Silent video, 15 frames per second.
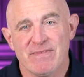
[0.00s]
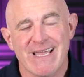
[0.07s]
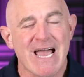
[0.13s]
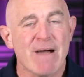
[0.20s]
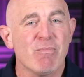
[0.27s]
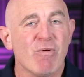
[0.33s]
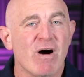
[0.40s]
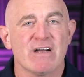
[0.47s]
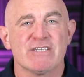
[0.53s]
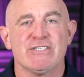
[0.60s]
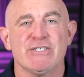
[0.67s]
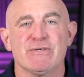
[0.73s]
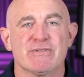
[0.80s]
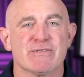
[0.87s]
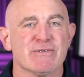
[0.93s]
The app
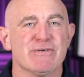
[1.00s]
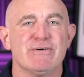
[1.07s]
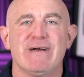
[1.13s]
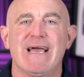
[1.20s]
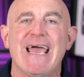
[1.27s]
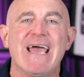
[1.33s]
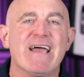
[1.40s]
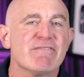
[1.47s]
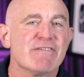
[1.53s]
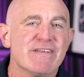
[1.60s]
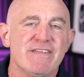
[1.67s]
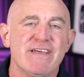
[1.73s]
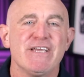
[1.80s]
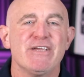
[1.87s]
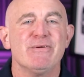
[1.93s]
walks you through
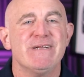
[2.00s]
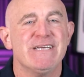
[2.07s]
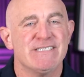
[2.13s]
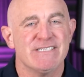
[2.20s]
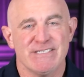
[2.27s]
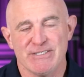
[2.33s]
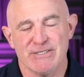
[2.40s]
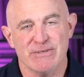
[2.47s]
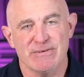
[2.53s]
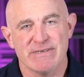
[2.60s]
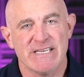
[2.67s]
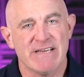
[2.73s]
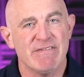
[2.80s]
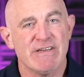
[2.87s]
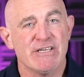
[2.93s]
everything you need to do,
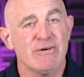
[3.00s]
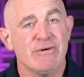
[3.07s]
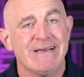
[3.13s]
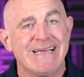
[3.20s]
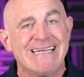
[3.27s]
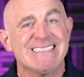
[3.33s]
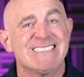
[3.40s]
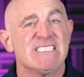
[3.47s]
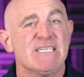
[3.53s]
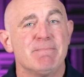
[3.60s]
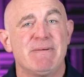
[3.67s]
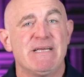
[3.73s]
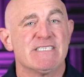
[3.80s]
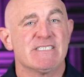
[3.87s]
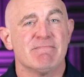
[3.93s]
giving you
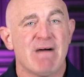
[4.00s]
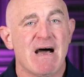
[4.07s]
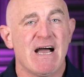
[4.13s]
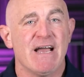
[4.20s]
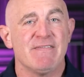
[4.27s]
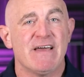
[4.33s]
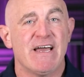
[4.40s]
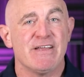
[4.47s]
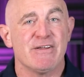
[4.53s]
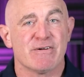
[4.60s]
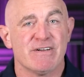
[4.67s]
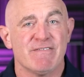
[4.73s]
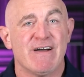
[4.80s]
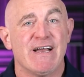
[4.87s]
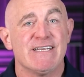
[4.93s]
instant peace of mind that
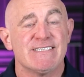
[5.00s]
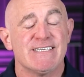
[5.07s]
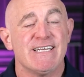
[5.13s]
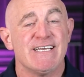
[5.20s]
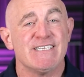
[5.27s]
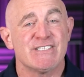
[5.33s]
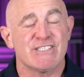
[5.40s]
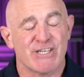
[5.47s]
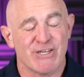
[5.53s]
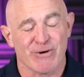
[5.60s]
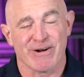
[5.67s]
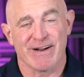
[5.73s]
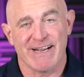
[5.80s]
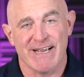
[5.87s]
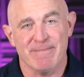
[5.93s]
your device is
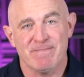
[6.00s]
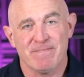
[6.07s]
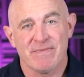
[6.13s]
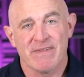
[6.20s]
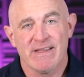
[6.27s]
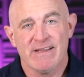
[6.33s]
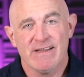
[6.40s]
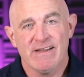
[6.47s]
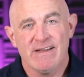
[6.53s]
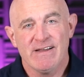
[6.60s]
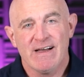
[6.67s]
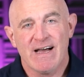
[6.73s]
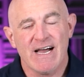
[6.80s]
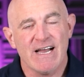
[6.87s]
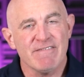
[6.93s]
secure again.
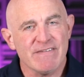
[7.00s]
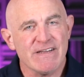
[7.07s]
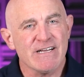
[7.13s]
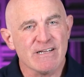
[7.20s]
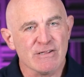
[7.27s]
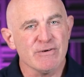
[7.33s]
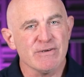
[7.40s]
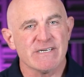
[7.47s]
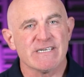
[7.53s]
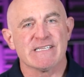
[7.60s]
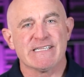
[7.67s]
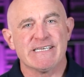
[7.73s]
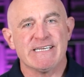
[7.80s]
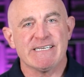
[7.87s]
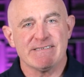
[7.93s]
I've included a
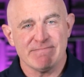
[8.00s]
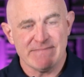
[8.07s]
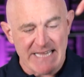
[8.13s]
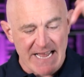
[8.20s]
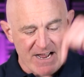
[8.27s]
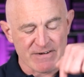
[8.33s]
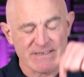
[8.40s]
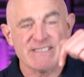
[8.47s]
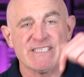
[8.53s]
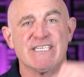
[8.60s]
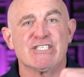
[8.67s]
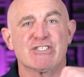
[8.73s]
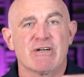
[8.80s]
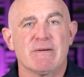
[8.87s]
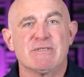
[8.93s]
link down in the
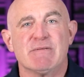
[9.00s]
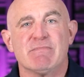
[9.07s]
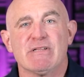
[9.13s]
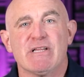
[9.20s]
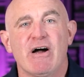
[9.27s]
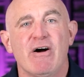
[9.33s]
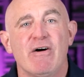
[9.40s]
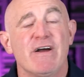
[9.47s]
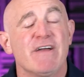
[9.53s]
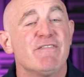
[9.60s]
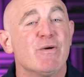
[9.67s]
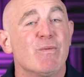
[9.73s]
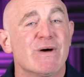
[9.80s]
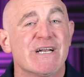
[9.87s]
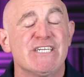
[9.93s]
description below
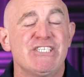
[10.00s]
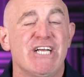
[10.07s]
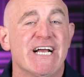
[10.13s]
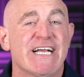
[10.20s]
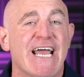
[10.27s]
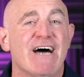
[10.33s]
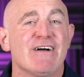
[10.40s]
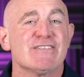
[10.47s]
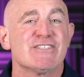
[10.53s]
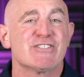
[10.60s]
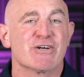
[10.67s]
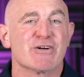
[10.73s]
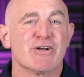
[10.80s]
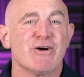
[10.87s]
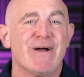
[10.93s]
if you want to check out
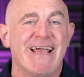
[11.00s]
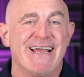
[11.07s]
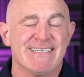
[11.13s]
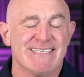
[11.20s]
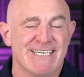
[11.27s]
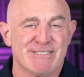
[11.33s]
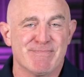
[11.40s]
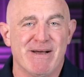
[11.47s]
Certo Anti